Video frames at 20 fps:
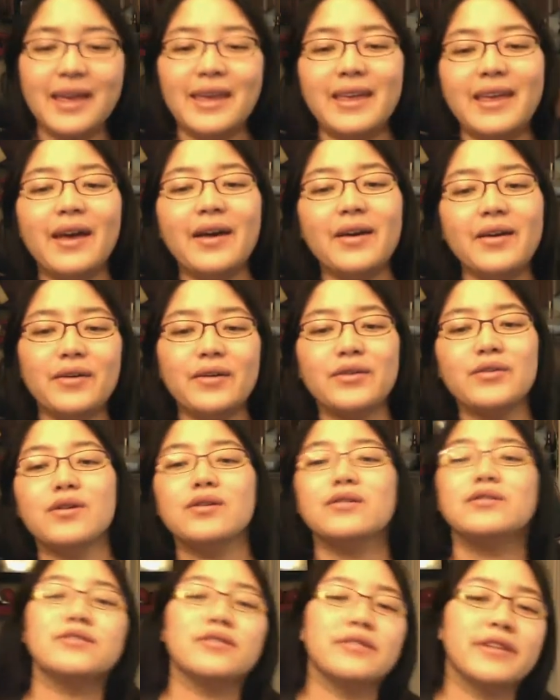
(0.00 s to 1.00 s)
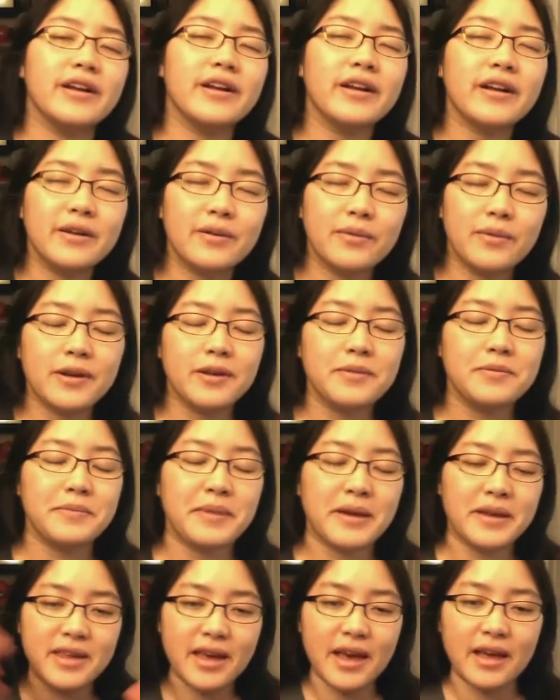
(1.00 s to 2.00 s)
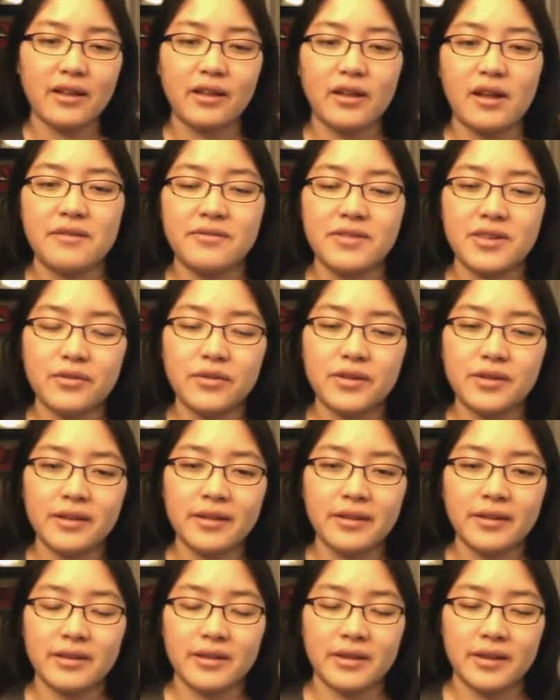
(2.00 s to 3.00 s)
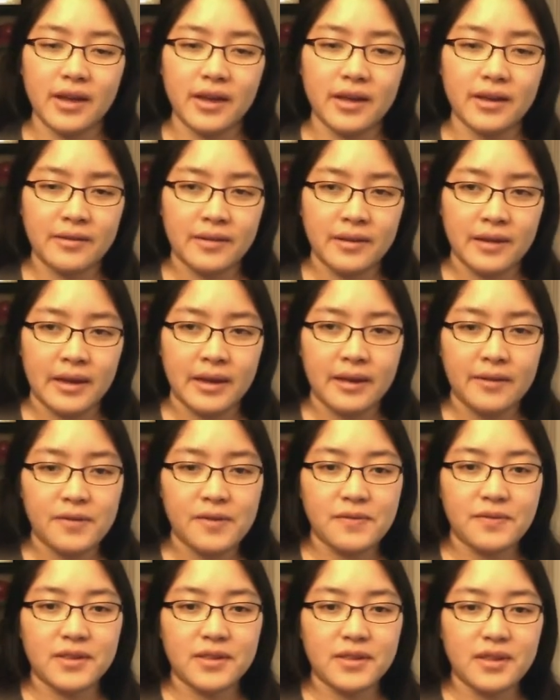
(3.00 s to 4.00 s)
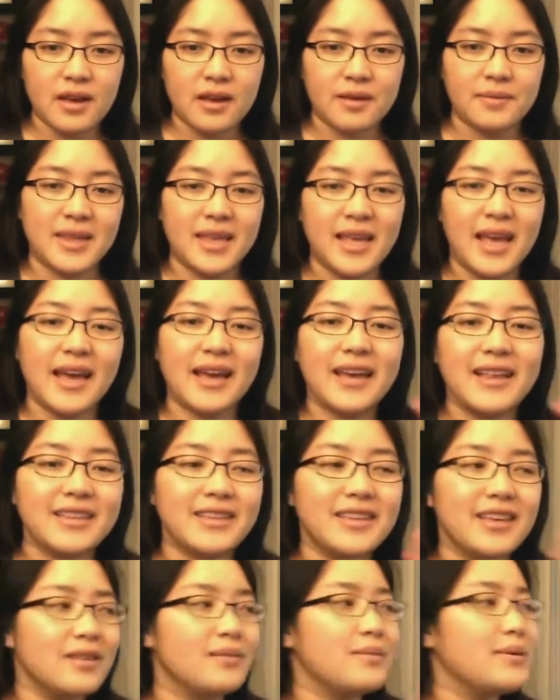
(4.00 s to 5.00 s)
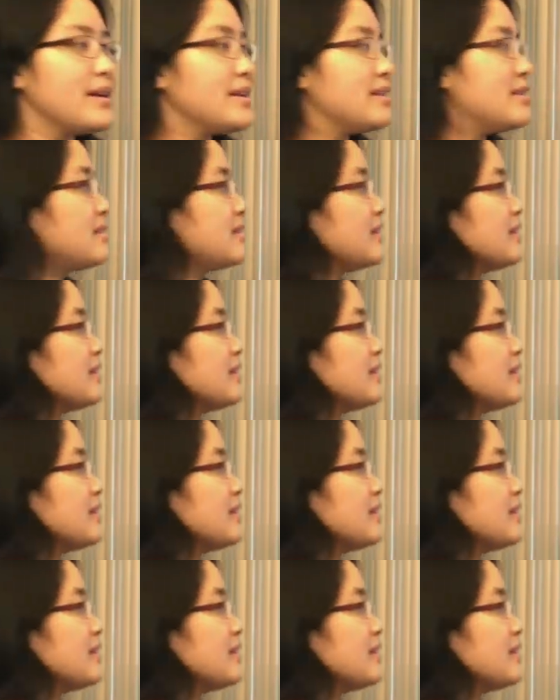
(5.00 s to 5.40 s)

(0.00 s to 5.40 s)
Yo, Chronolizzard here and welcome to my channel. I've just recently today hit 50 subs. Yay, let's celebrate!